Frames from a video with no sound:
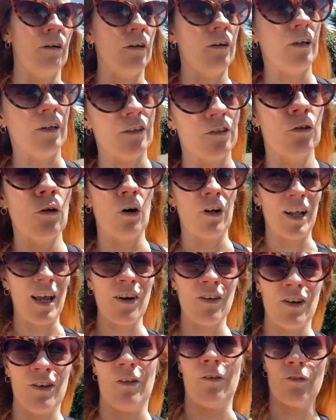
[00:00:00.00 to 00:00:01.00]
it's not an
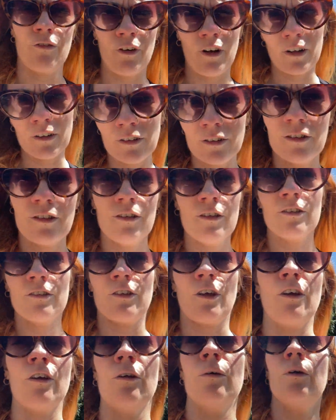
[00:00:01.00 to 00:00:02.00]
area that floods,
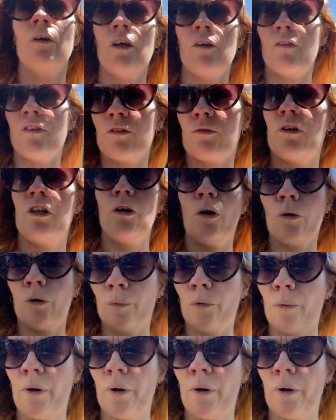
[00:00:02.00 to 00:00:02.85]
so if it's really horrible